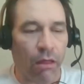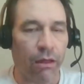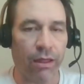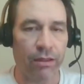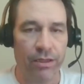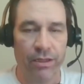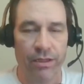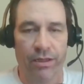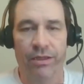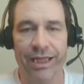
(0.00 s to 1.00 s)
Ugh,
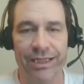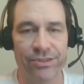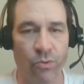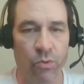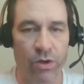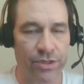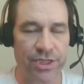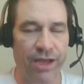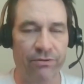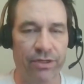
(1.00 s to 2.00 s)
that's the worst
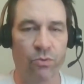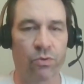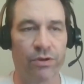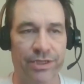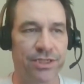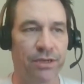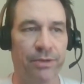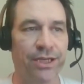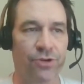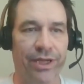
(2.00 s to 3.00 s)
sound in the world is
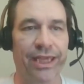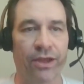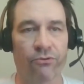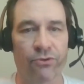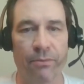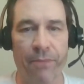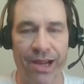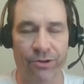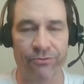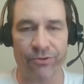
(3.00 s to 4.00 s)
somebody drinking over a
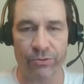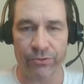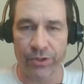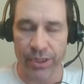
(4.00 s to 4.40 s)
microphone.